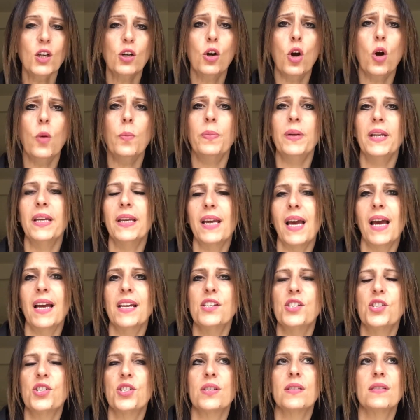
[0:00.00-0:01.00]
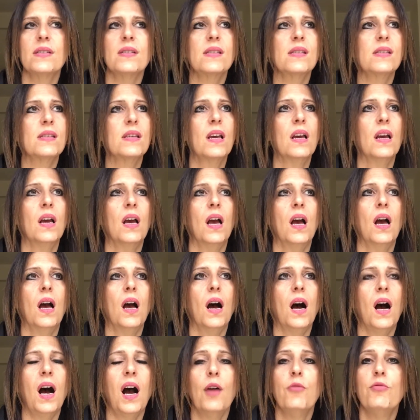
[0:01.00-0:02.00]
complications,
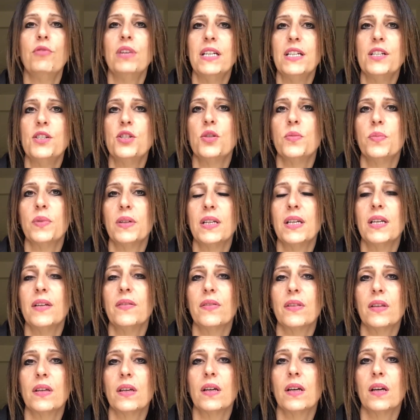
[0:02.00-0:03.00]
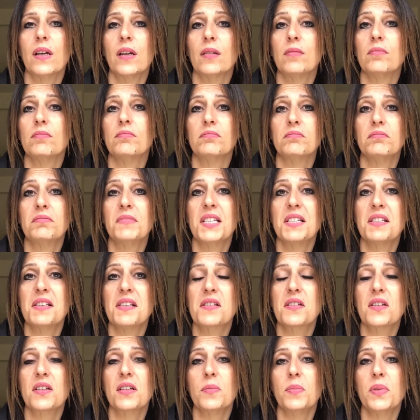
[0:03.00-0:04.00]
I really do believe that this
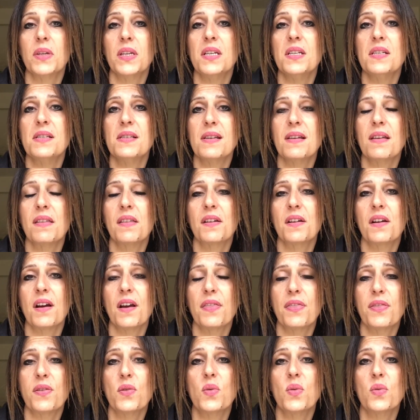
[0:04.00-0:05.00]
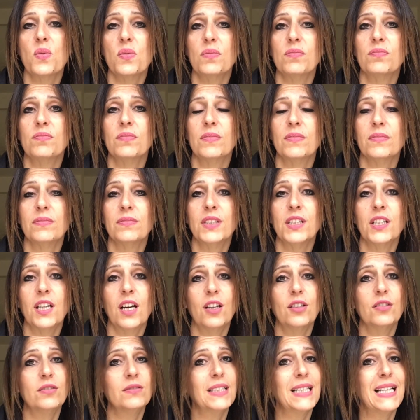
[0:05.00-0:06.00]
is going to be easier than I thought. You
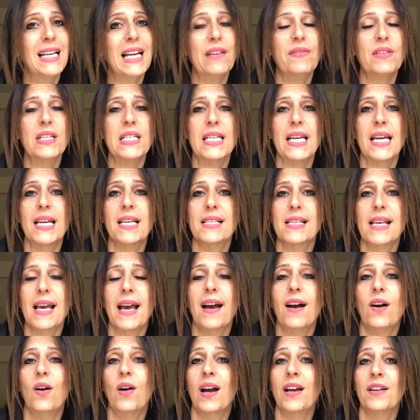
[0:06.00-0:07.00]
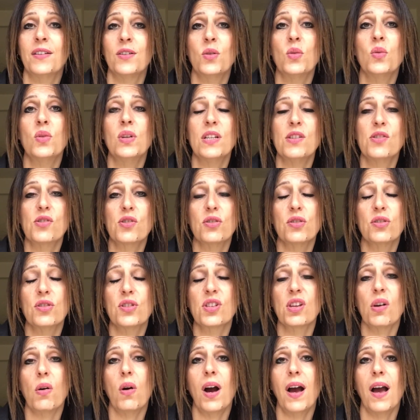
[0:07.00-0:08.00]
know, 11 days out and all is good.
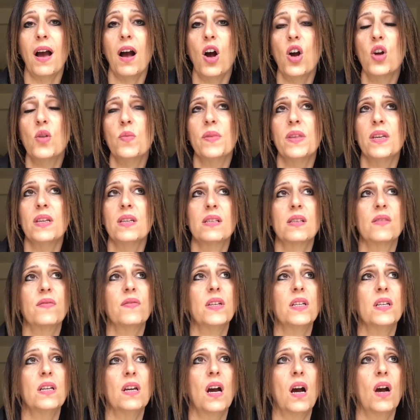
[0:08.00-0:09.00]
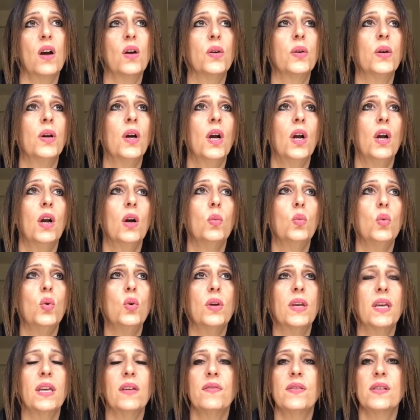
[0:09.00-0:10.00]
So I hope this video will
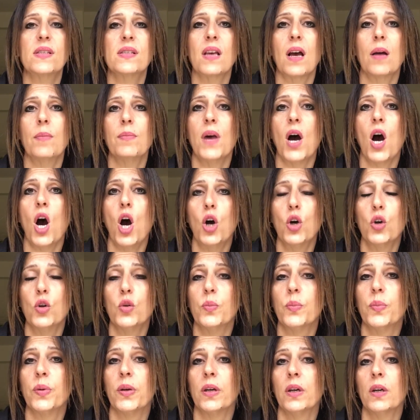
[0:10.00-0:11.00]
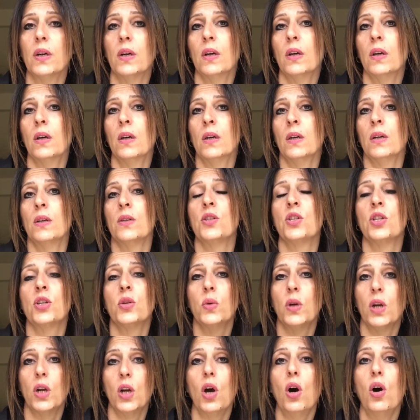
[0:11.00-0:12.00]
give some hope
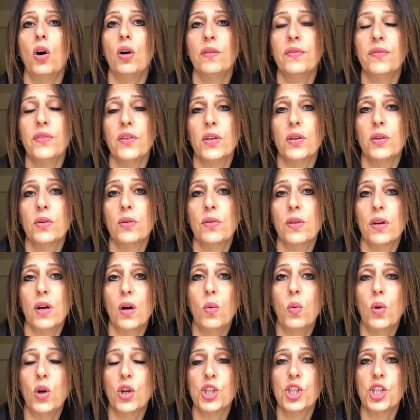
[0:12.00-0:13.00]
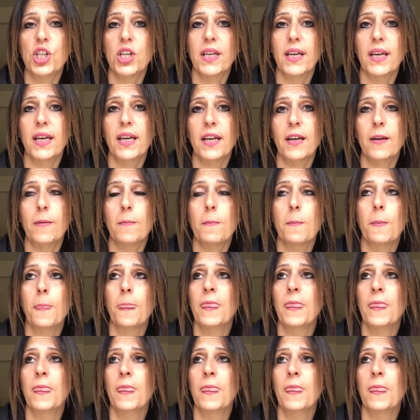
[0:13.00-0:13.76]
to a lot of you that are watching it.